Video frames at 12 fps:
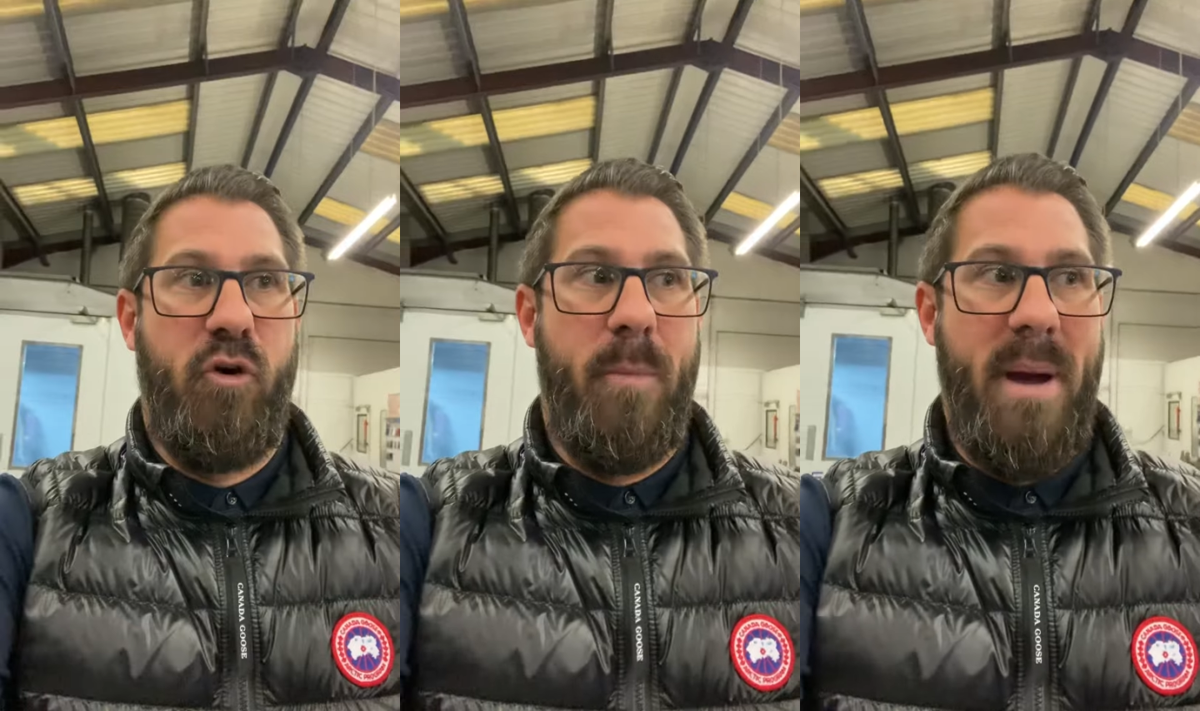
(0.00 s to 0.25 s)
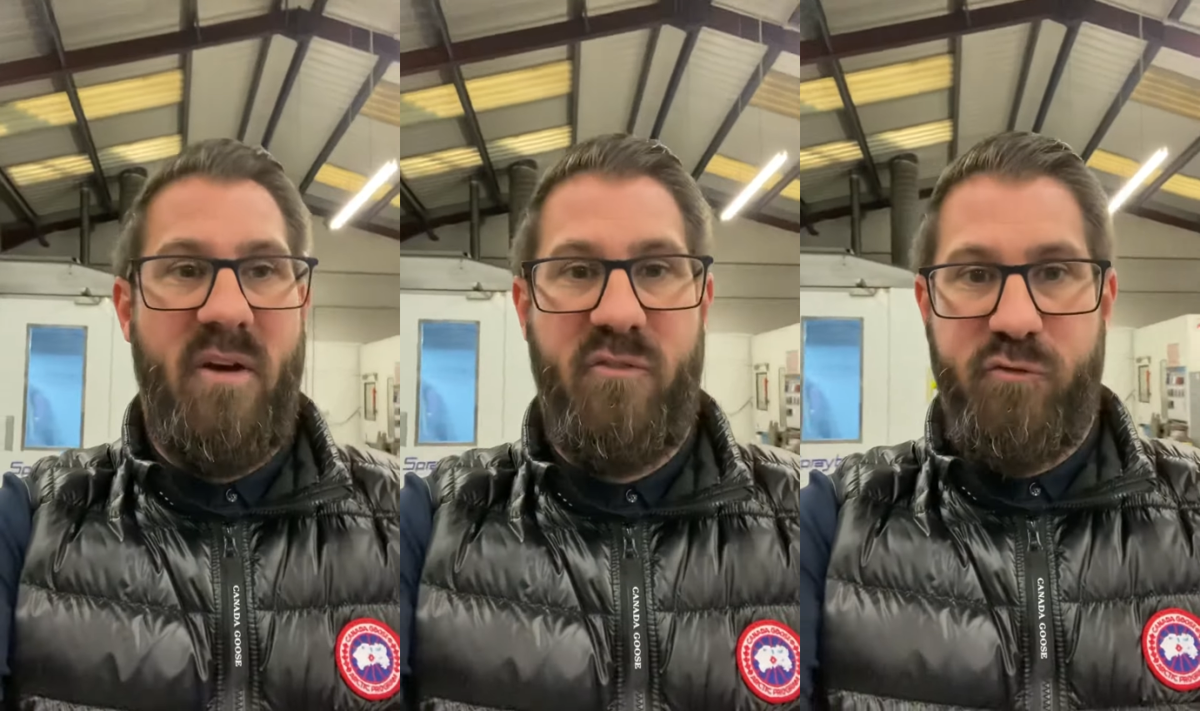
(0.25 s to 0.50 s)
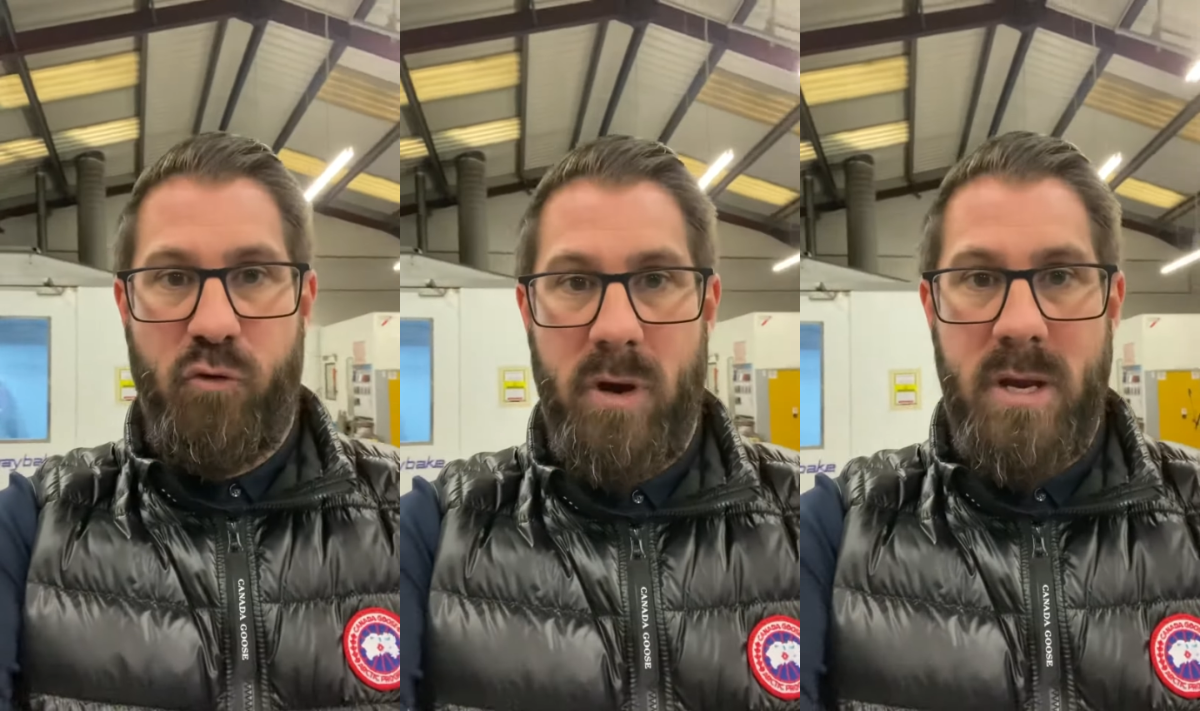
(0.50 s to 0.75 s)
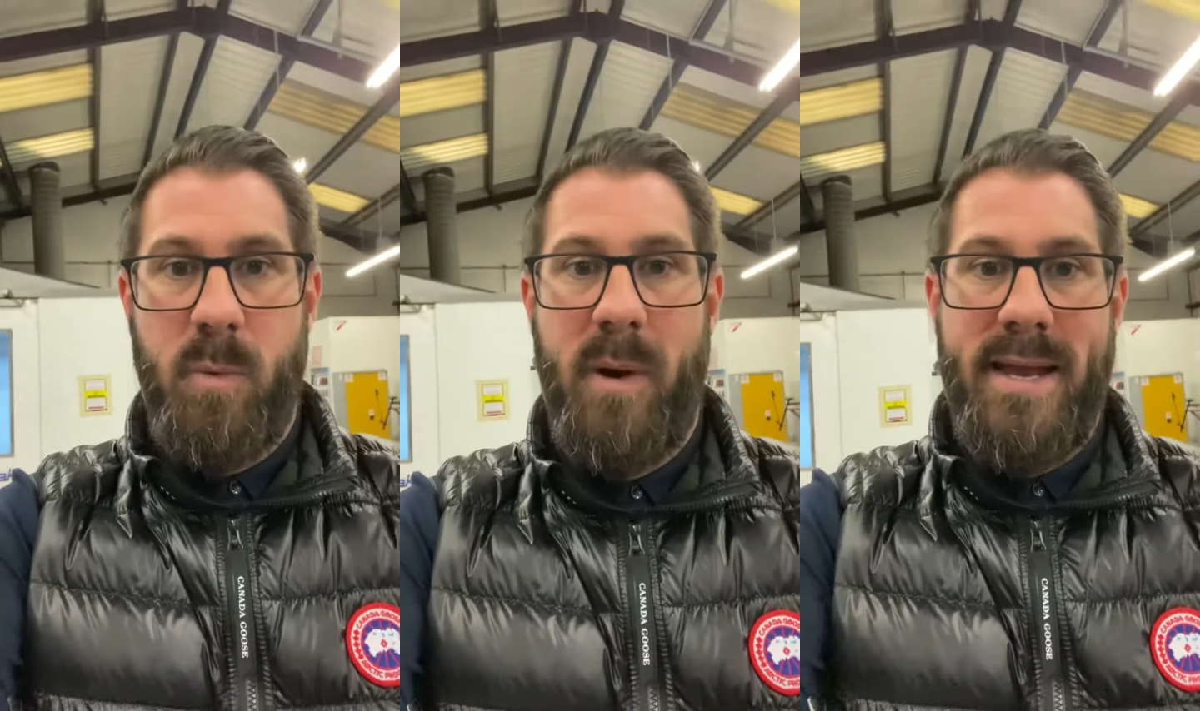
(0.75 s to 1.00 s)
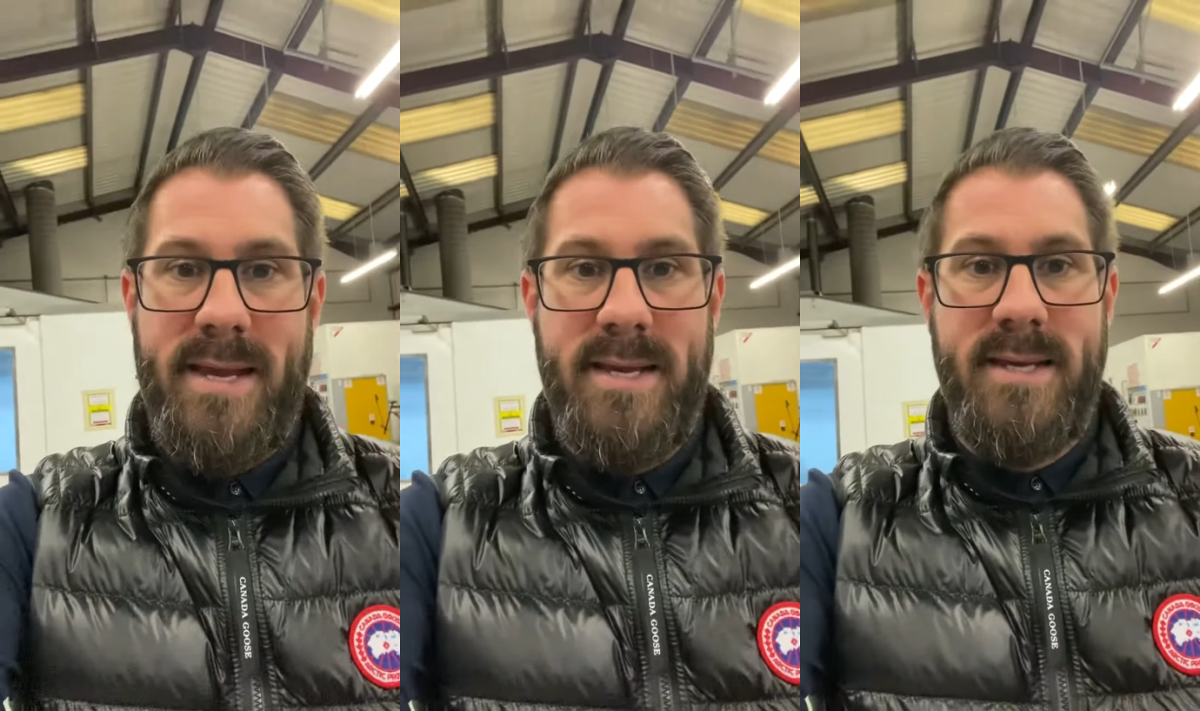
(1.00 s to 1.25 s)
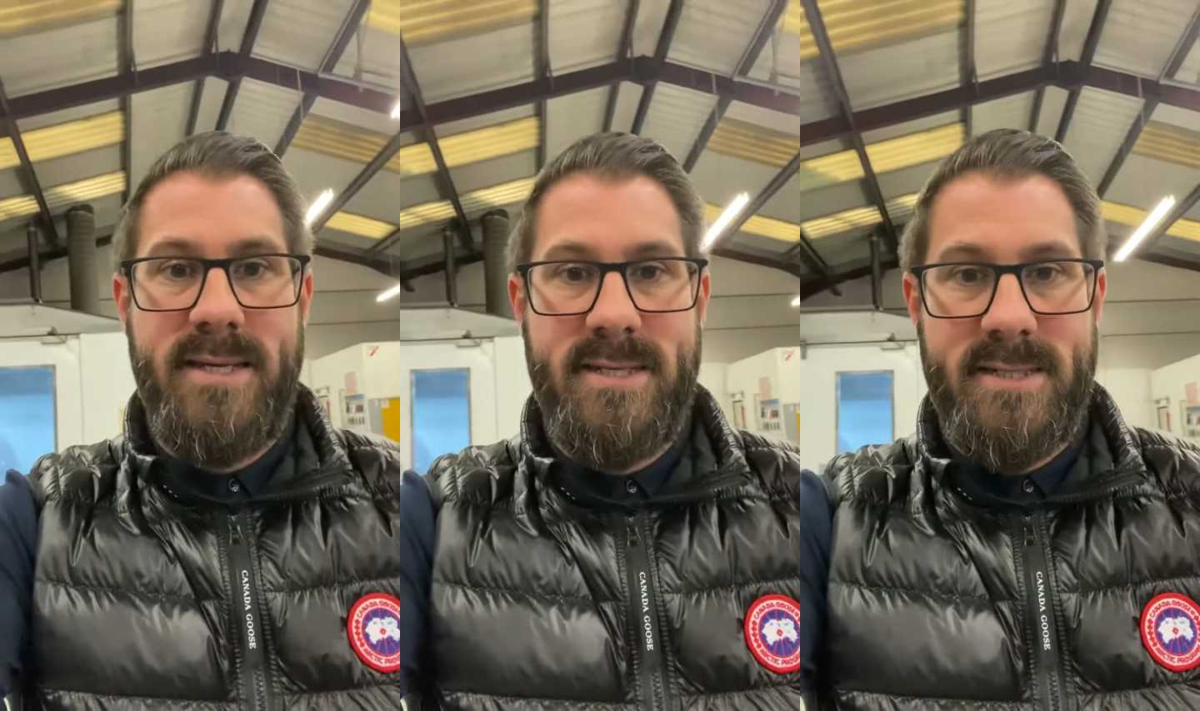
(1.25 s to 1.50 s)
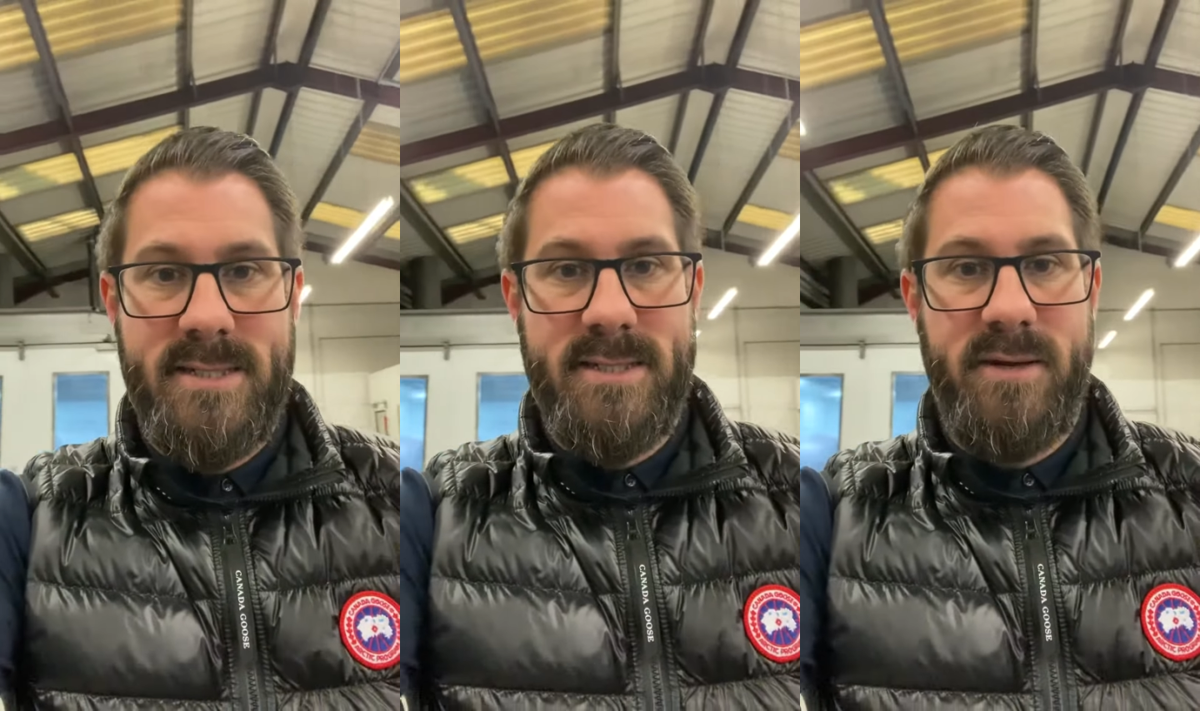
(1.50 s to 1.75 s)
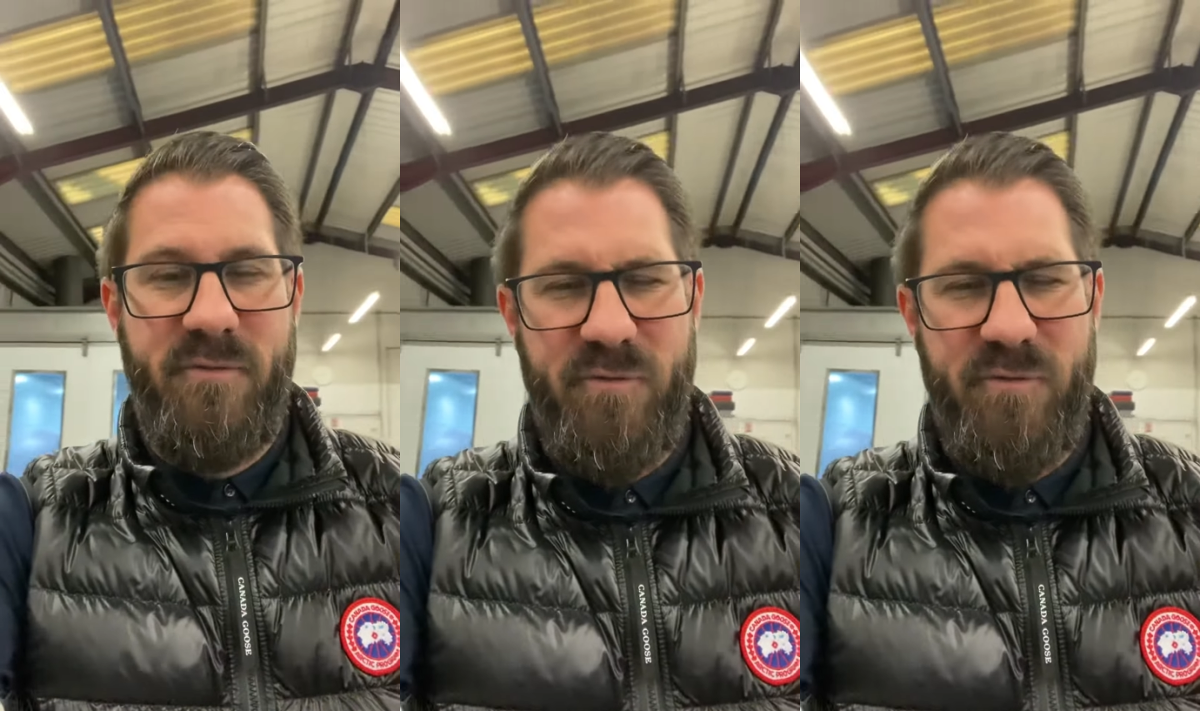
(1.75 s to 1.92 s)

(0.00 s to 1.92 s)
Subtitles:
about 3 weeks,